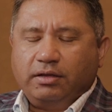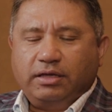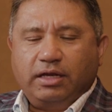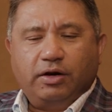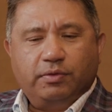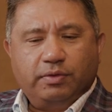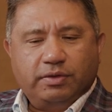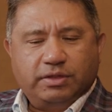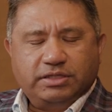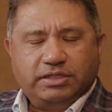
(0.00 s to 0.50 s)

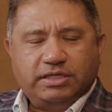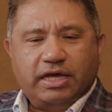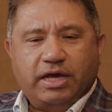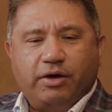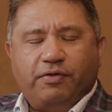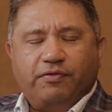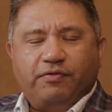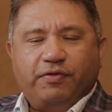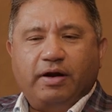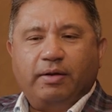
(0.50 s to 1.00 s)
dinner with the
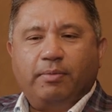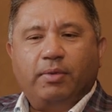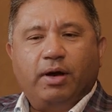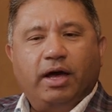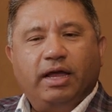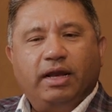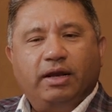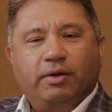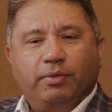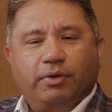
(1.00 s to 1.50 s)
CIO friend of
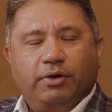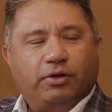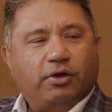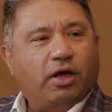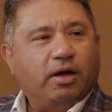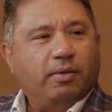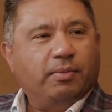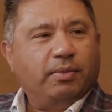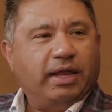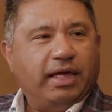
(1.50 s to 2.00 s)
mine, and we were
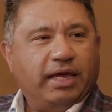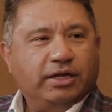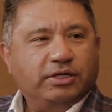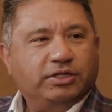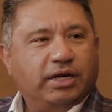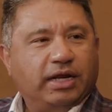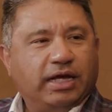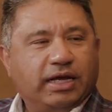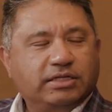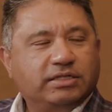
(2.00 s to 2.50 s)
talking about
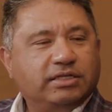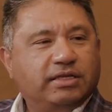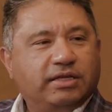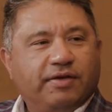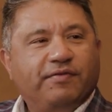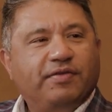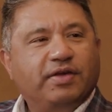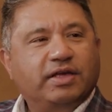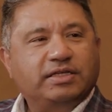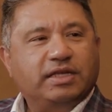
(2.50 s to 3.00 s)
Edge, and I asked
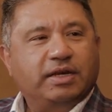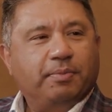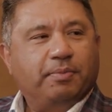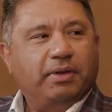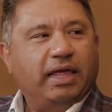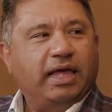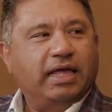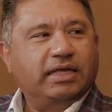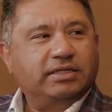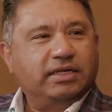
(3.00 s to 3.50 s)
if he has any
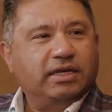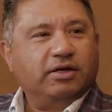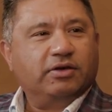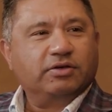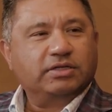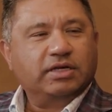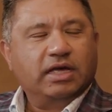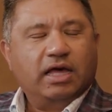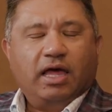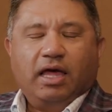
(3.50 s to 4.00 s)
plans, and he
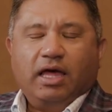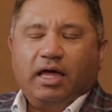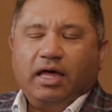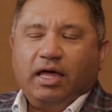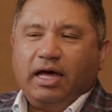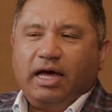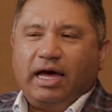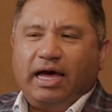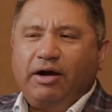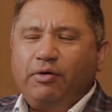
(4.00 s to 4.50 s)
goes,
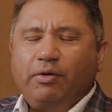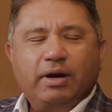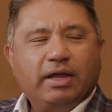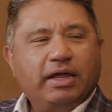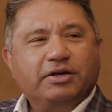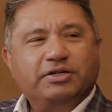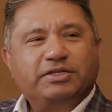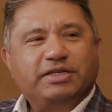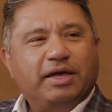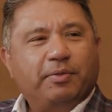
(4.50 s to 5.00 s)
I don't really
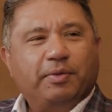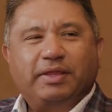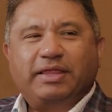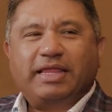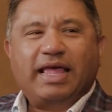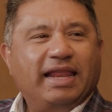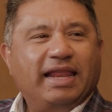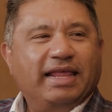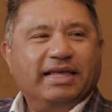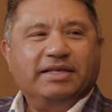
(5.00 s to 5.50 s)
understand what
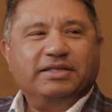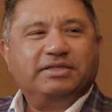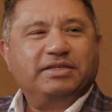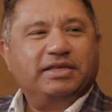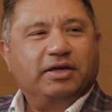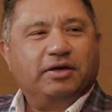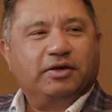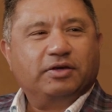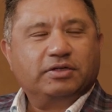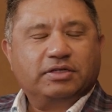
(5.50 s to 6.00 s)
is.
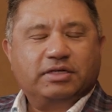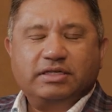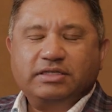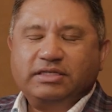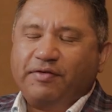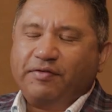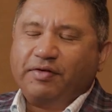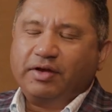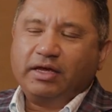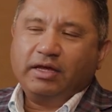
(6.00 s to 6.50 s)
He goes, because
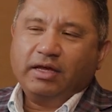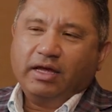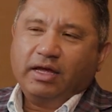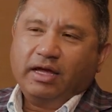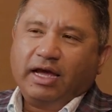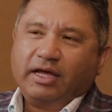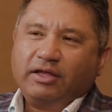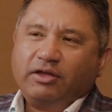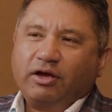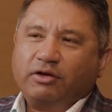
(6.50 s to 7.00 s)
every,
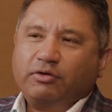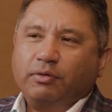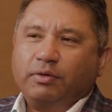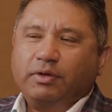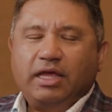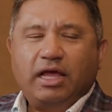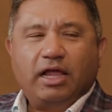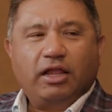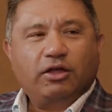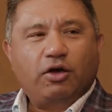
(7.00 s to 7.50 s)
I talk to a
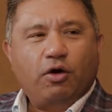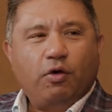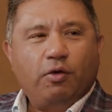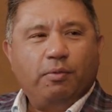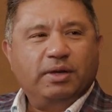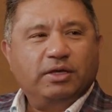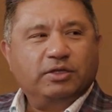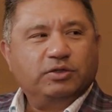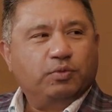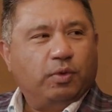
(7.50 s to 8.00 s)
telco, it
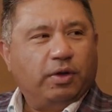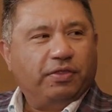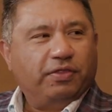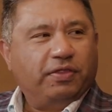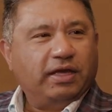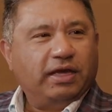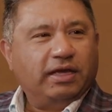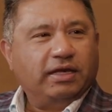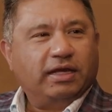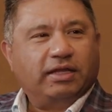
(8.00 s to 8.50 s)
means one
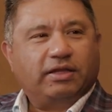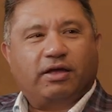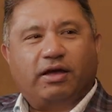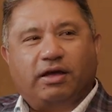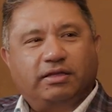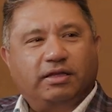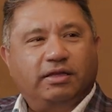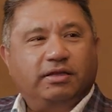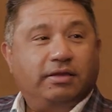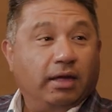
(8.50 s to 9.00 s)
thing. I
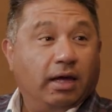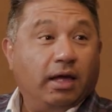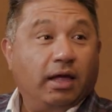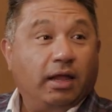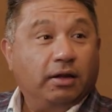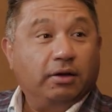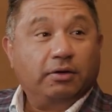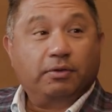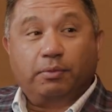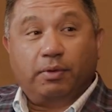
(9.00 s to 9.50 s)
talk to
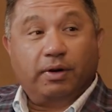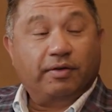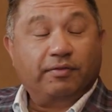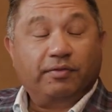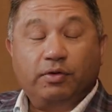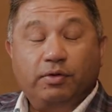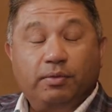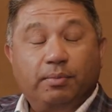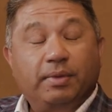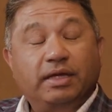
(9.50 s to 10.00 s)
Dell or
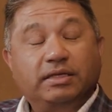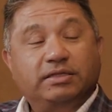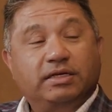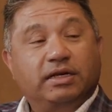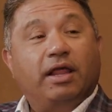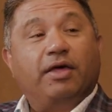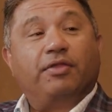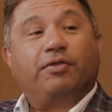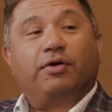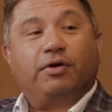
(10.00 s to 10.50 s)
whatever, who means
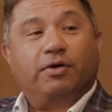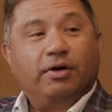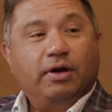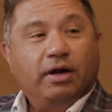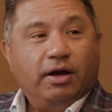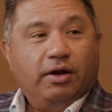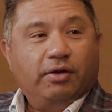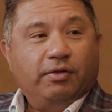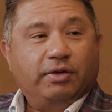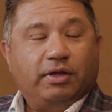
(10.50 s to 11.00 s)
another.
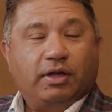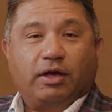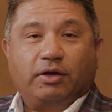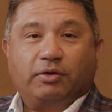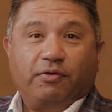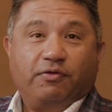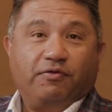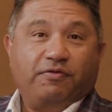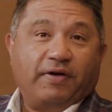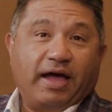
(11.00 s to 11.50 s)
I talk
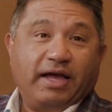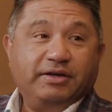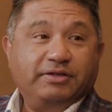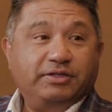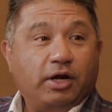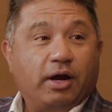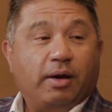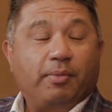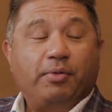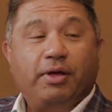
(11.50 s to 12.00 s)
to a
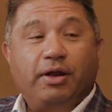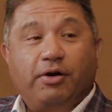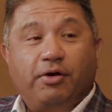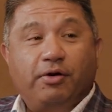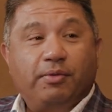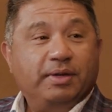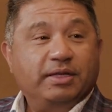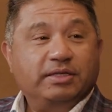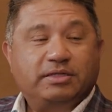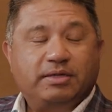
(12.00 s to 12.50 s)
5G operator,
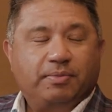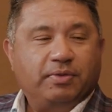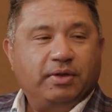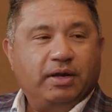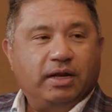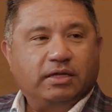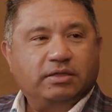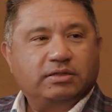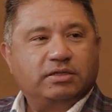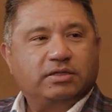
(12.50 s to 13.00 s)
it means something
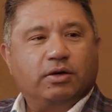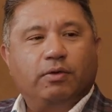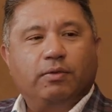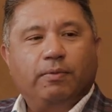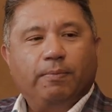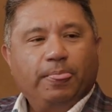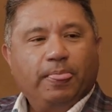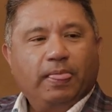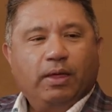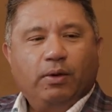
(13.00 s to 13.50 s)
else. So
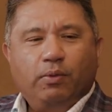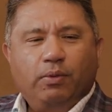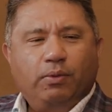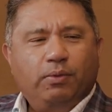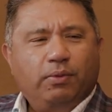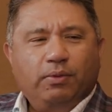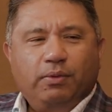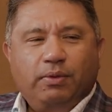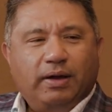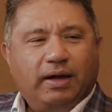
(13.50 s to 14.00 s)

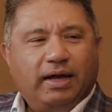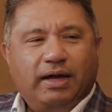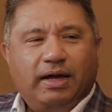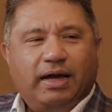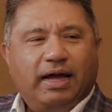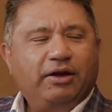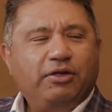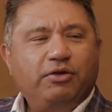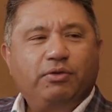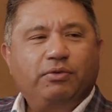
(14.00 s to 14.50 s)
well,
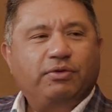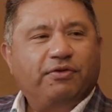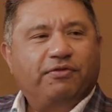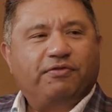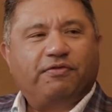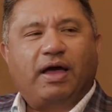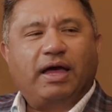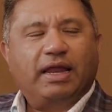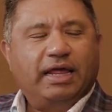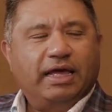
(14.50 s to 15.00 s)
how do you
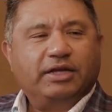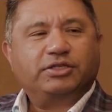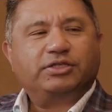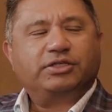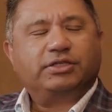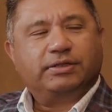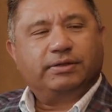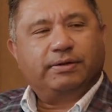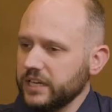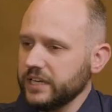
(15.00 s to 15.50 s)
define
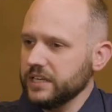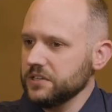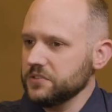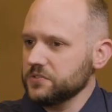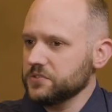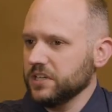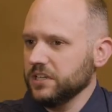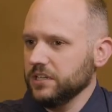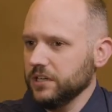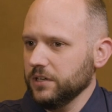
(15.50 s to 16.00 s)
edge? It
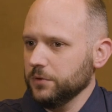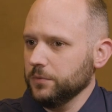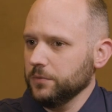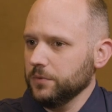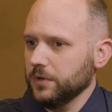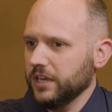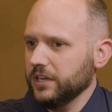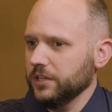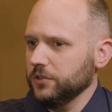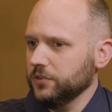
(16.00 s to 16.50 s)
is, and you
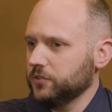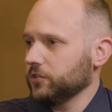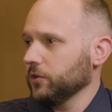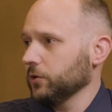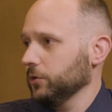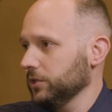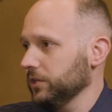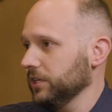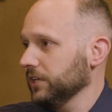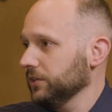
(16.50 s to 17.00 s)
and so
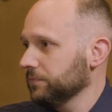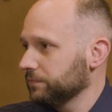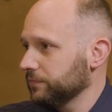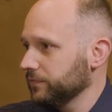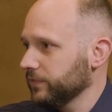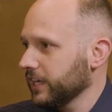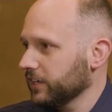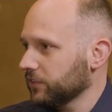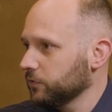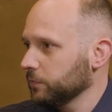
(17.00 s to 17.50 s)
you need
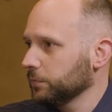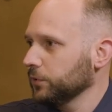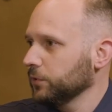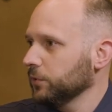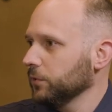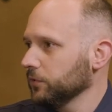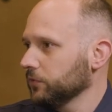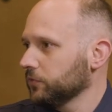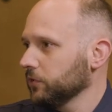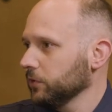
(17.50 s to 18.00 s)

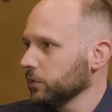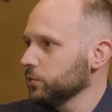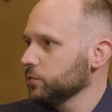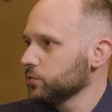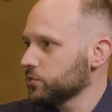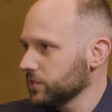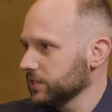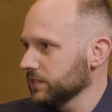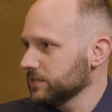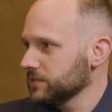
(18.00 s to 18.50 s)
flexible
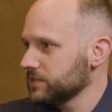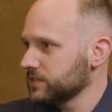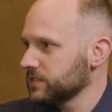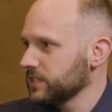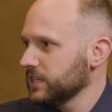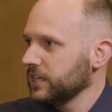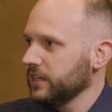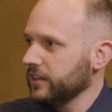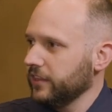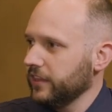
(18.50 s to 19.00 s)
solutions
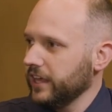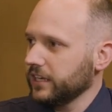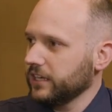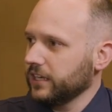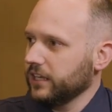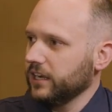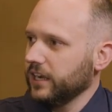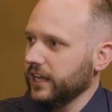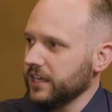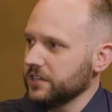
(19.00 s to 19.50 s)
that
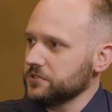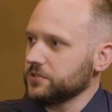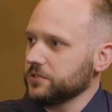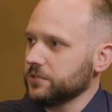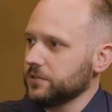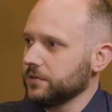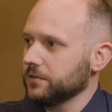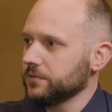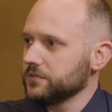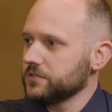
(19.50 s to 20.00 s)
can
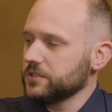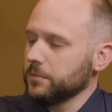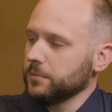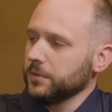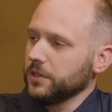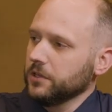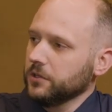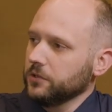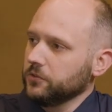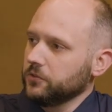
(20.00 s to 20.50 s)
answer some
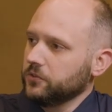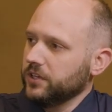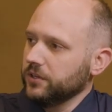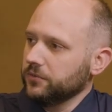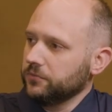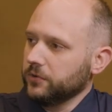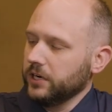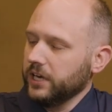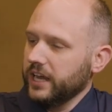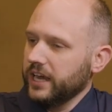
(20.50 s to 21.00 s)
of those
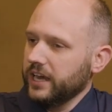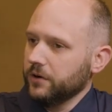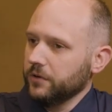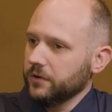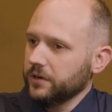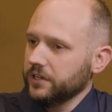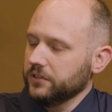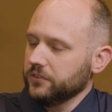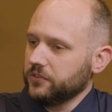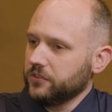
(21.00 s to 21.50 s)
different
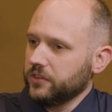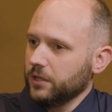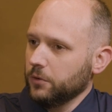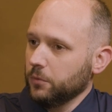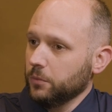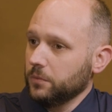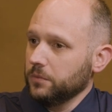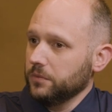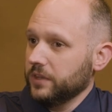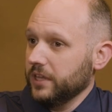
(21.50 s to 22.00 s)
areas that,
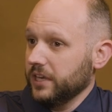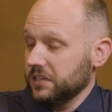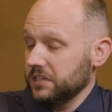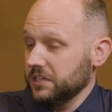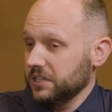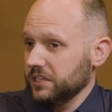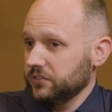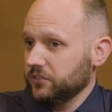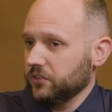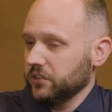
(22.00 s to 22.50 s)
that it
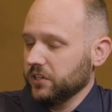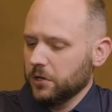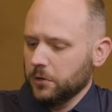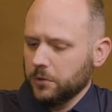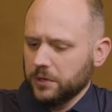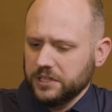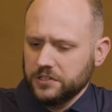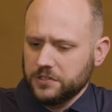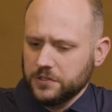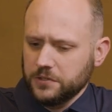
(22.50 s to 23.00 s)
needs to go
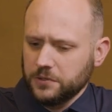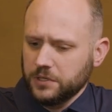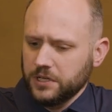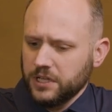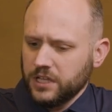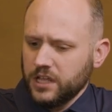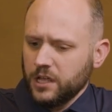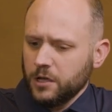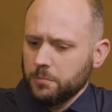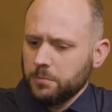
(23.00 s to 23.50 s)
into.
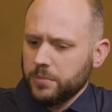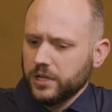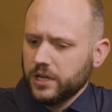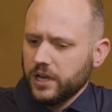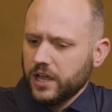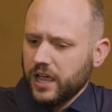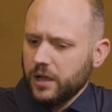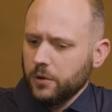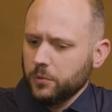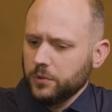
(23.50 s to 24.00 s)

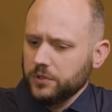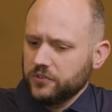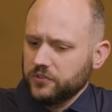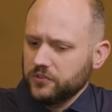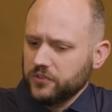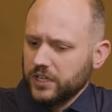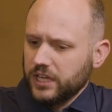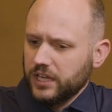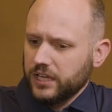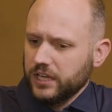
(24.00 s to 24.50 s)
But I would
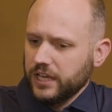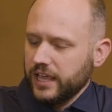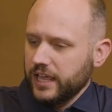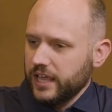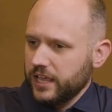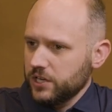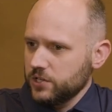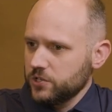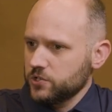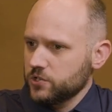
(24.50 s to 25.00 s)
say
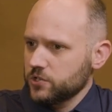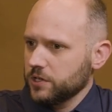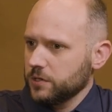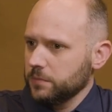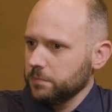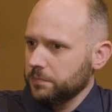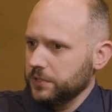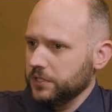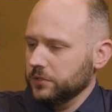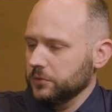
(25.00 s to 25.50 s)
edge
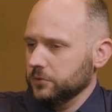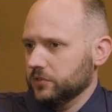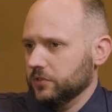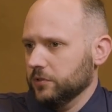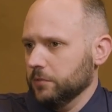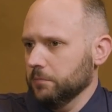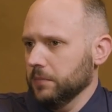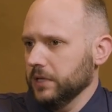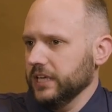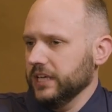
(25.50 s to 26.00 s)
compute
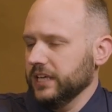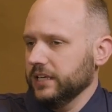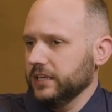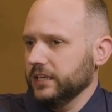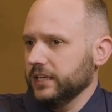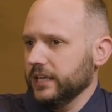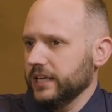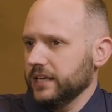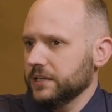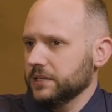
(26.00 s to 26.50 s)
to
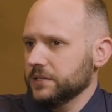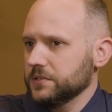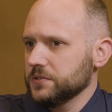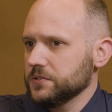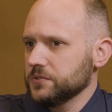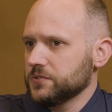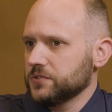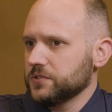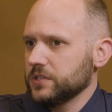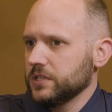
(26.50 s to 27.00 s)
me
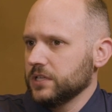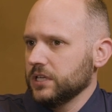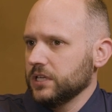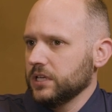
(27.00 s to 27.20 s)
is